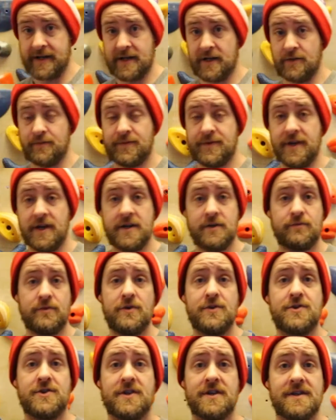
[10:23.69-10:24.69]
The only
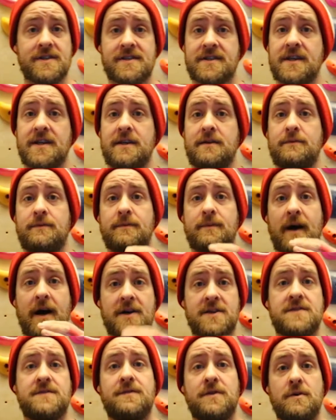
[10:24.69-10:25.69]
routes you're going to see
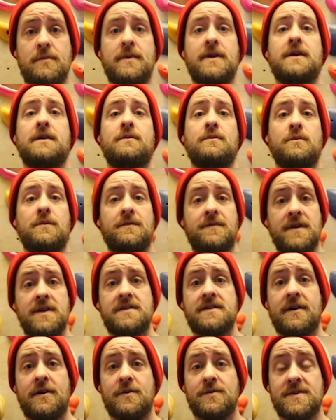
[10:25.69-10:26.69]
us filming with
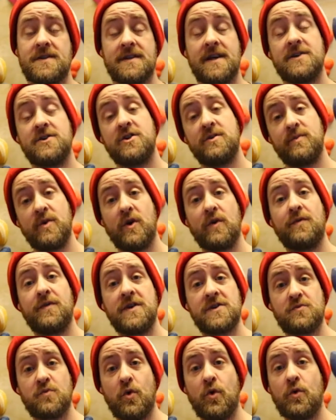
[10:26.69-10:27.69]
these holds is actually going to be on
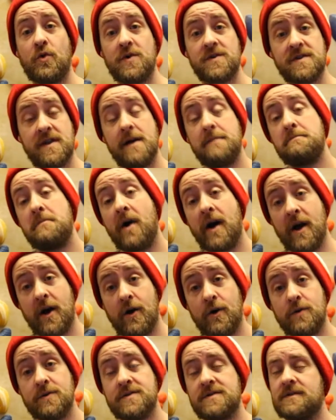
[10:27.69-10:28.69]
this wall, because they're my
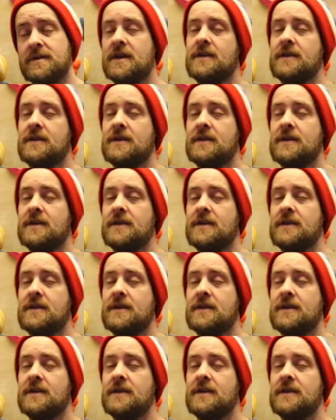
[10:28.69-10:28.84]
holds,